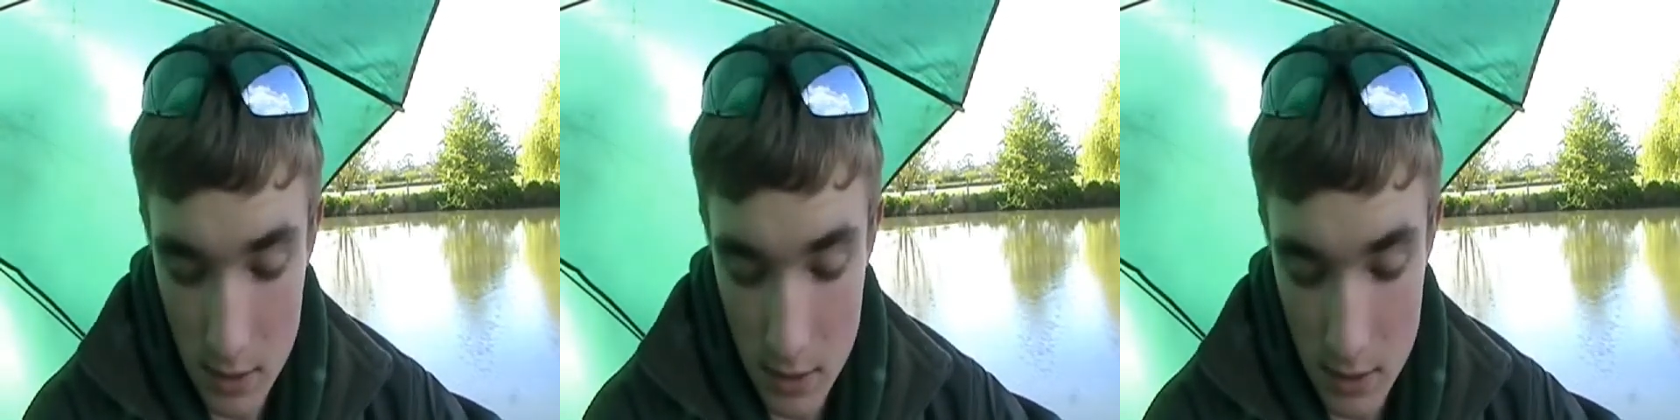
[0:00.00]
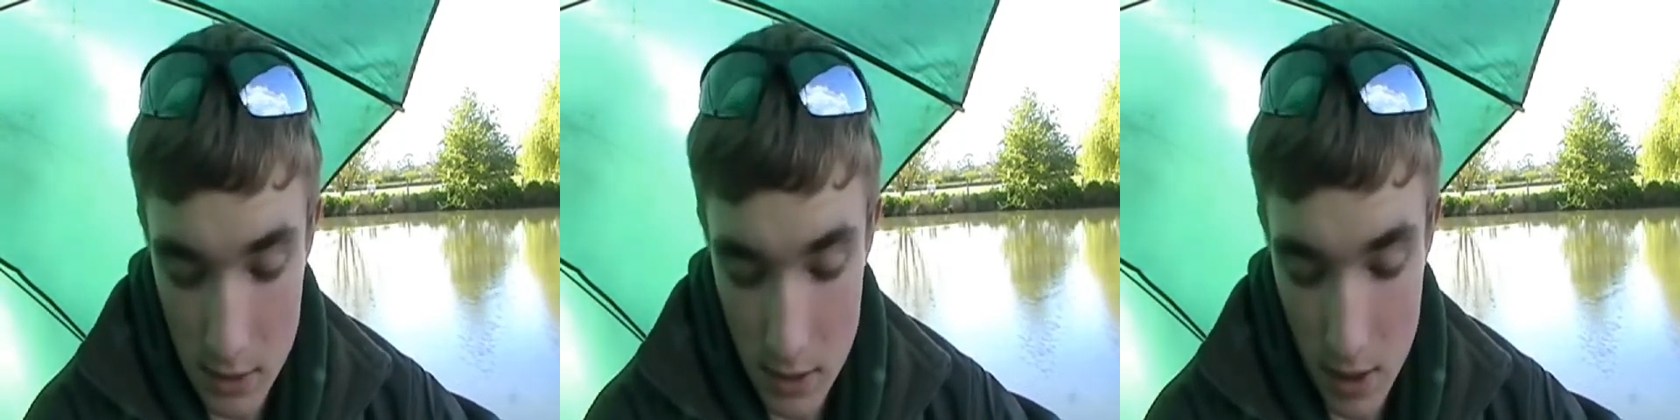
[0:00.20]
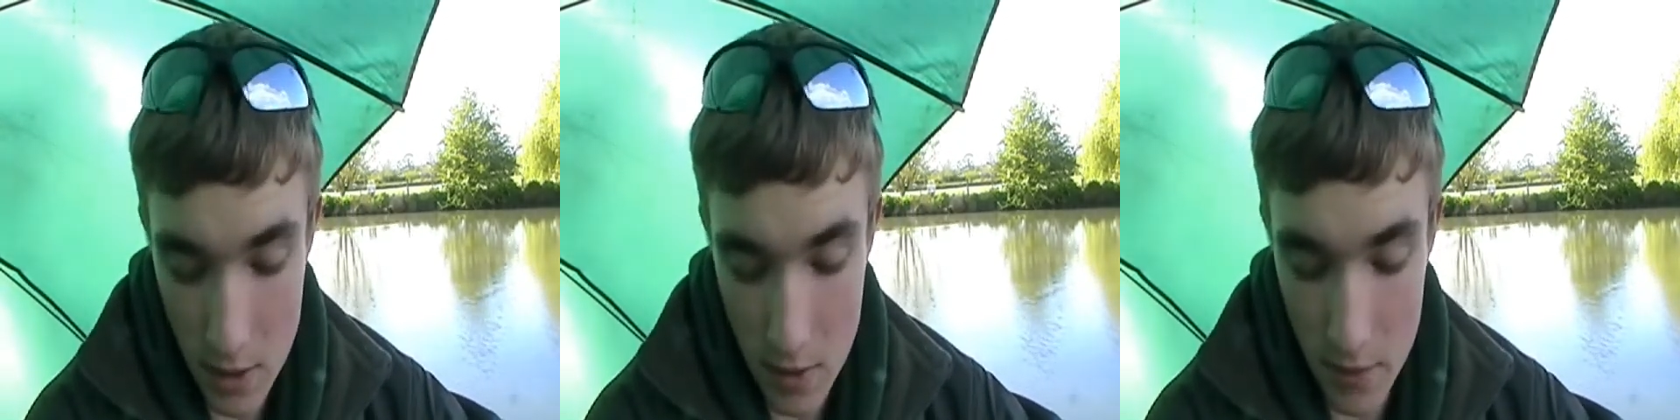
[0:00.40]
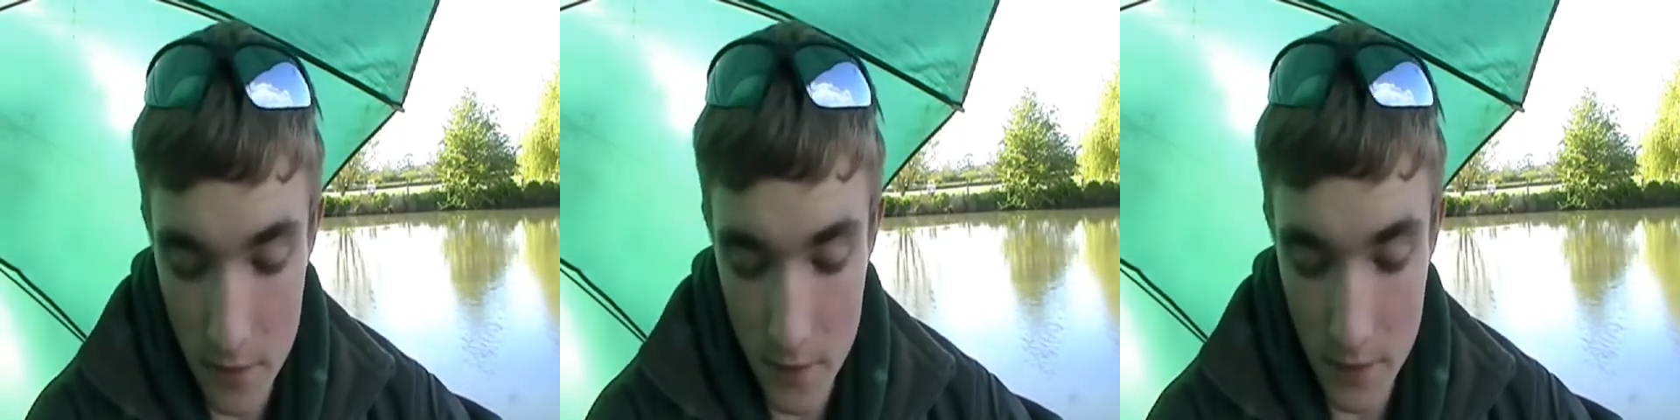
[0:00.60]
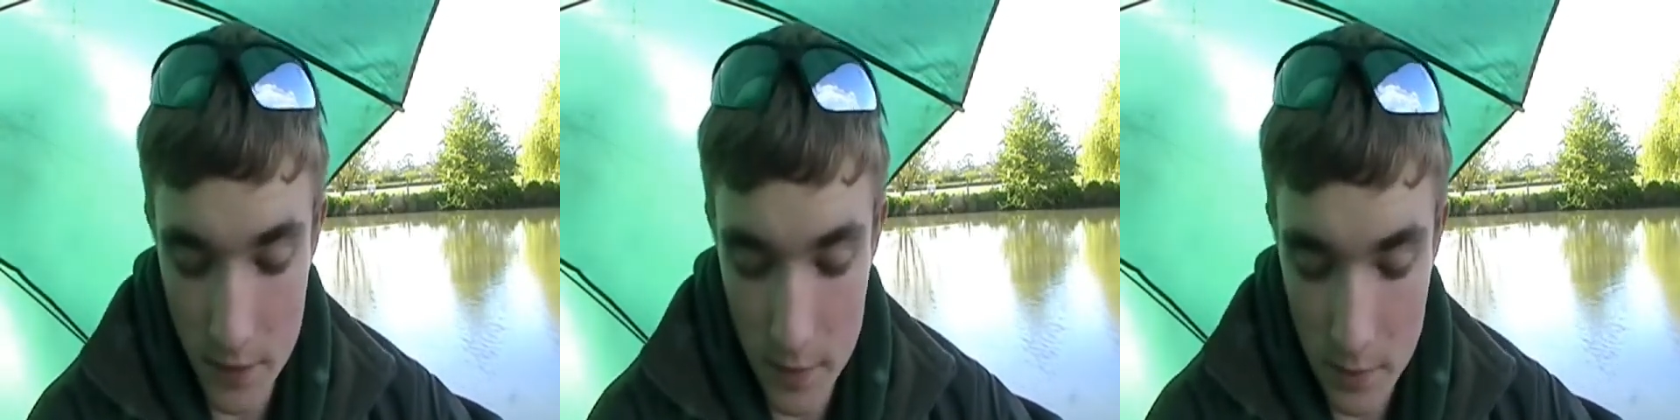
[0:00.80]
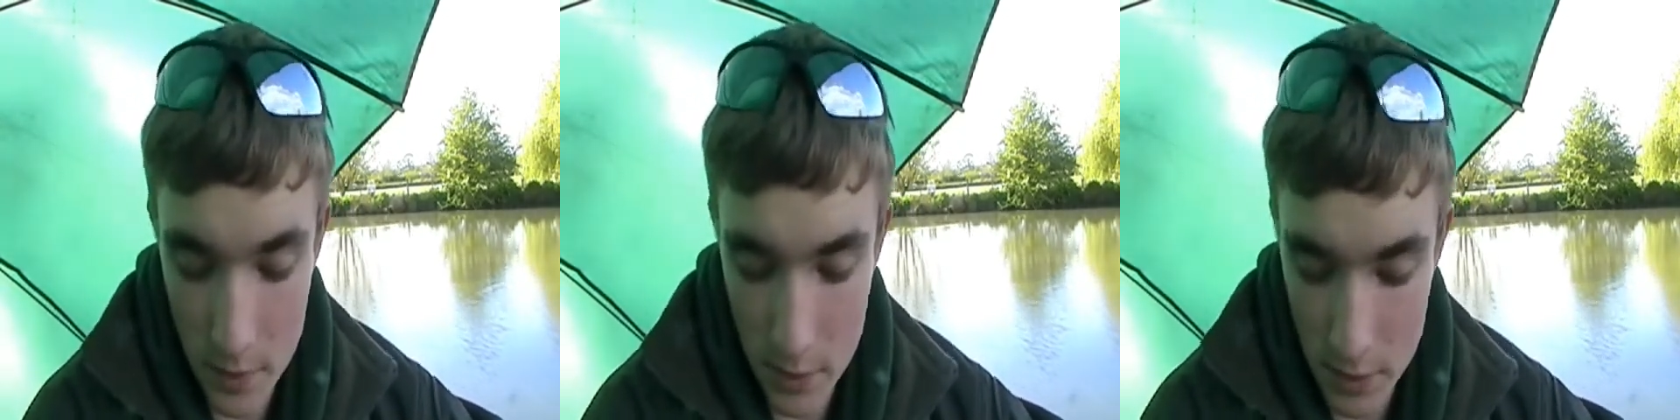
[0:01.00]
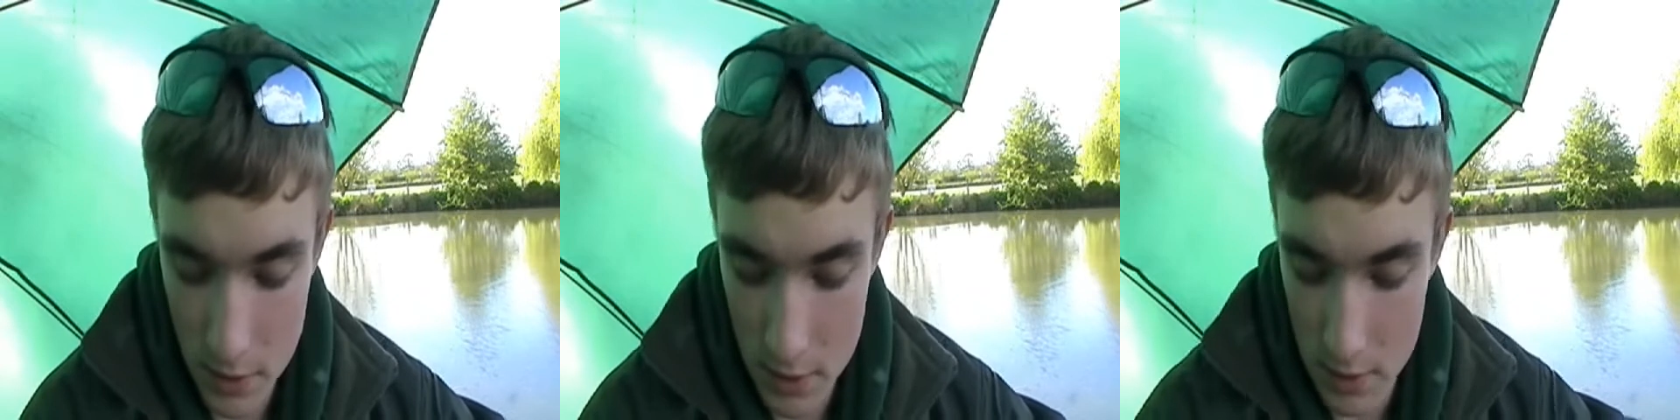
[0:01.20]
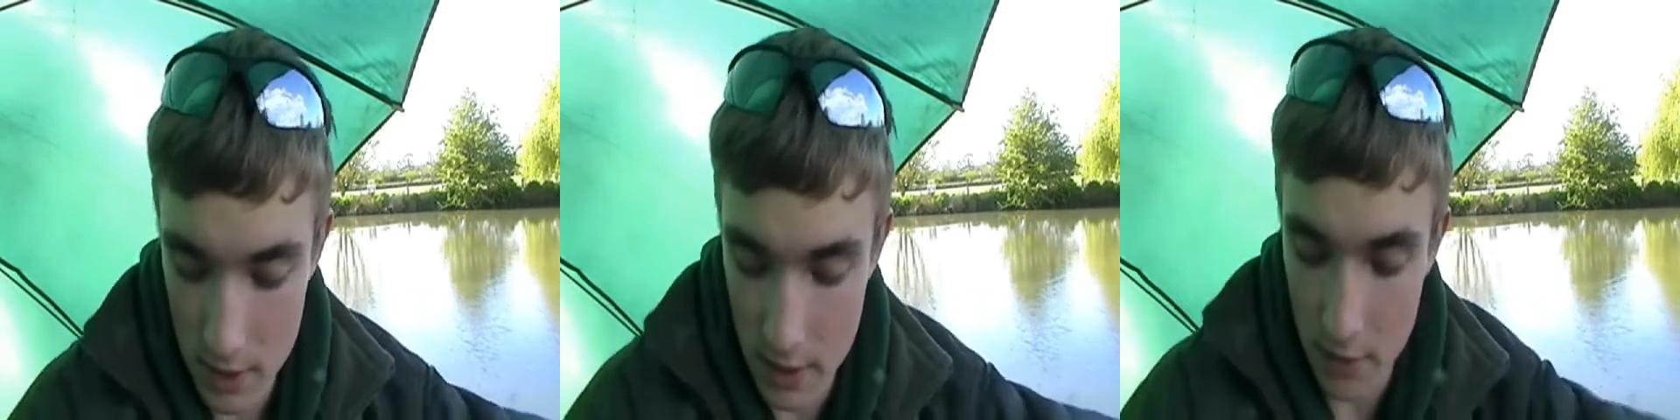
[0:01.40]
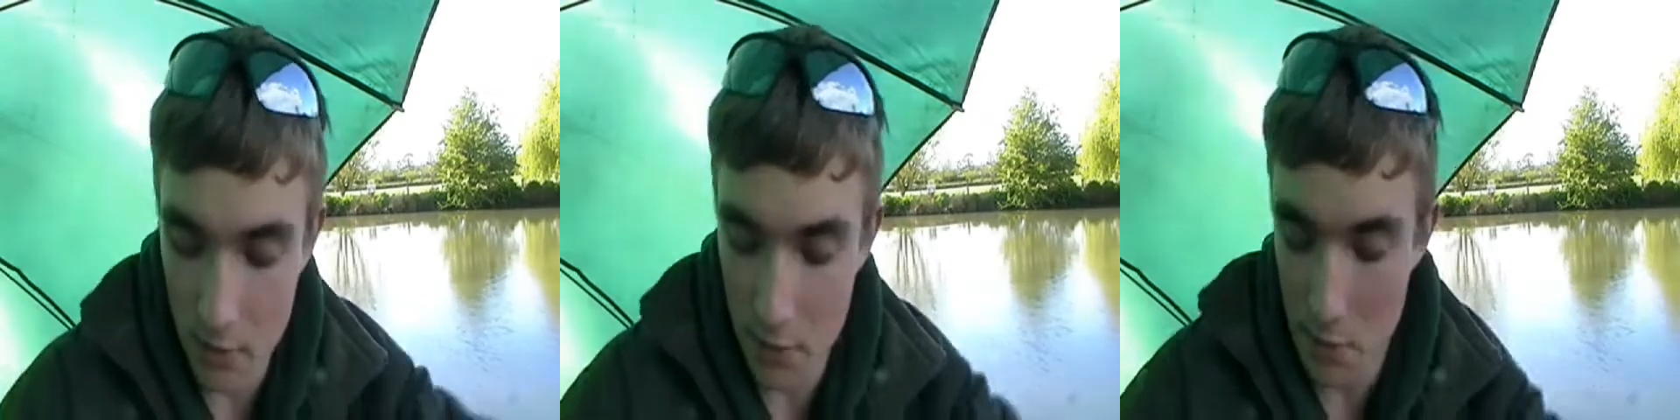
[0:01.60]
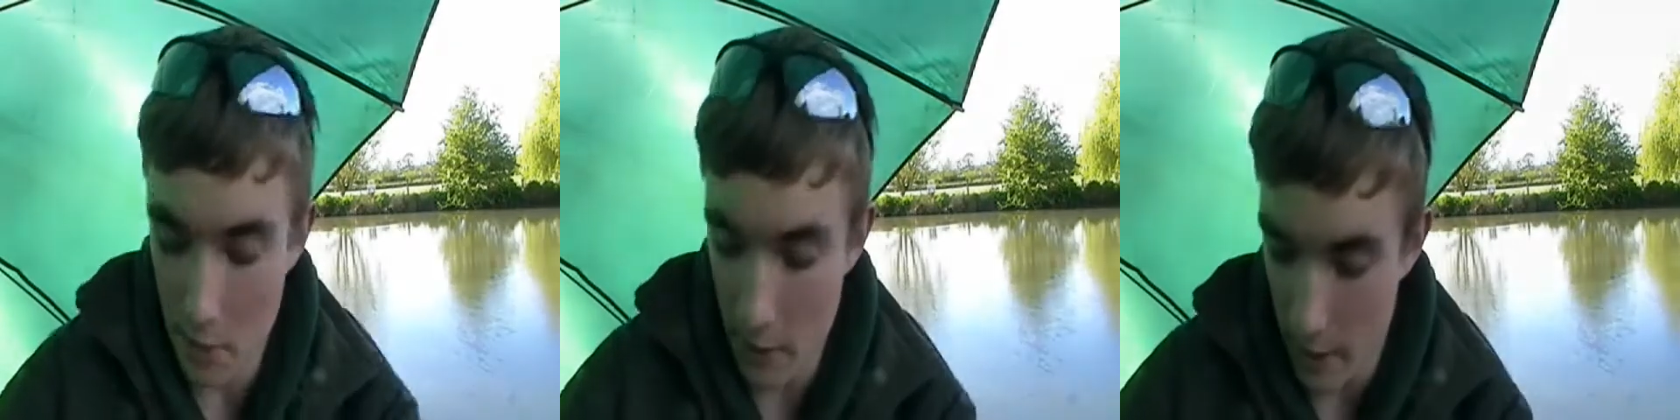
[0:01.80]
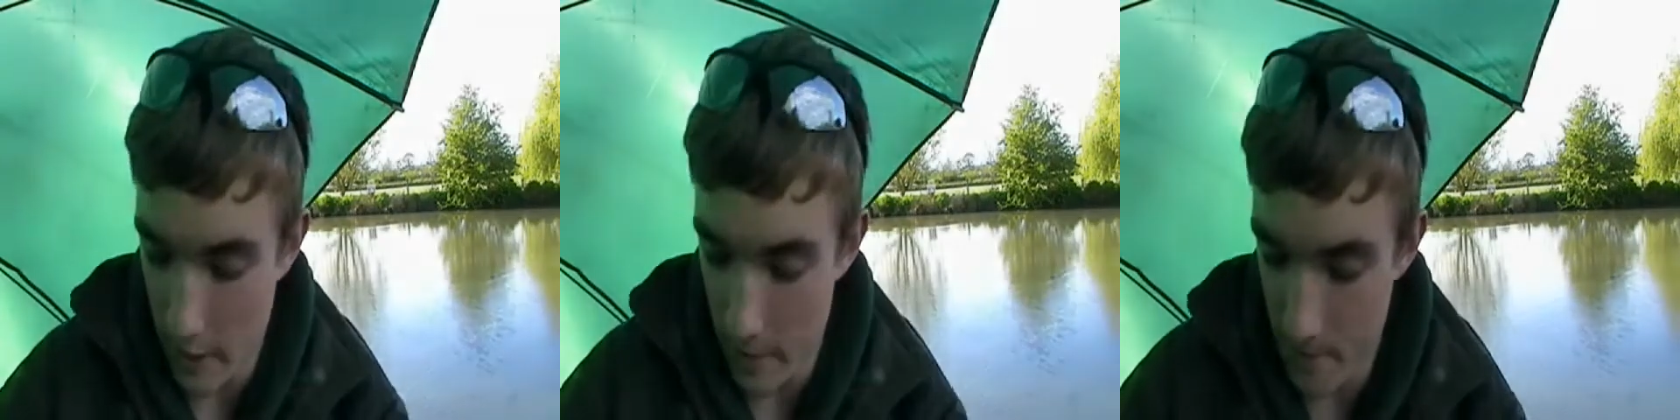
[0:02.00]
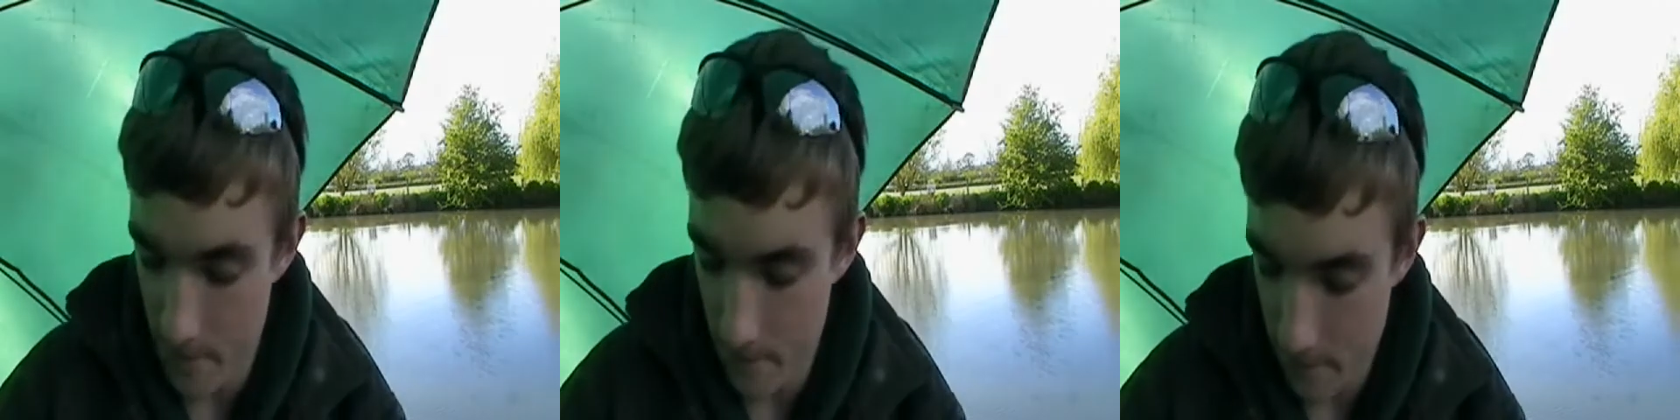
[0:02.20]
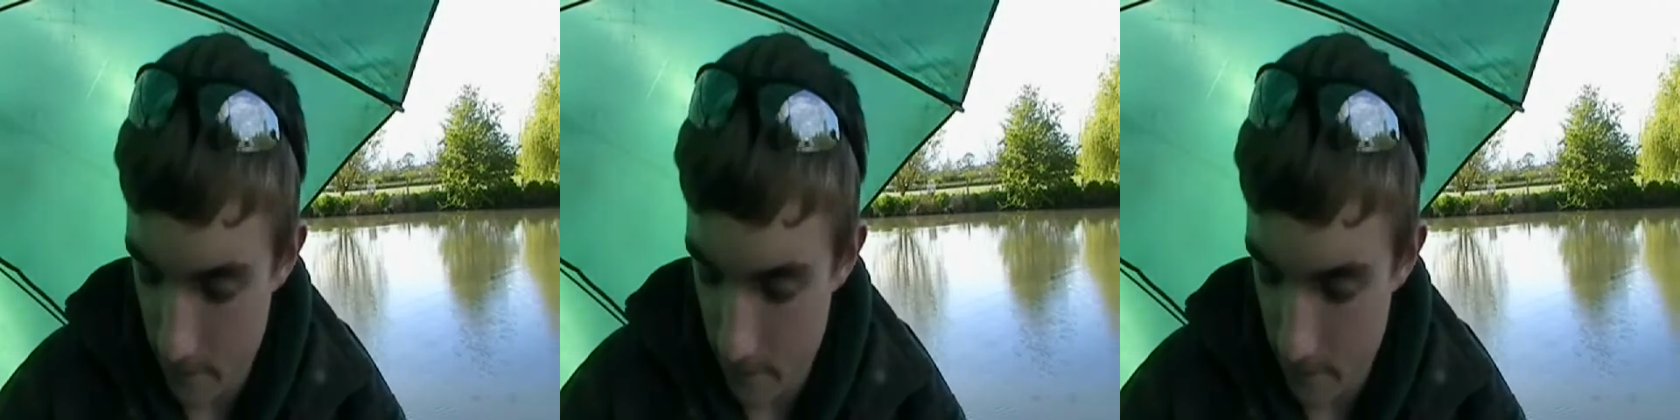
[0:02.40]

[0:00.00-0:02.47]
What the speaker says: So what I'm going to do now while we're waiting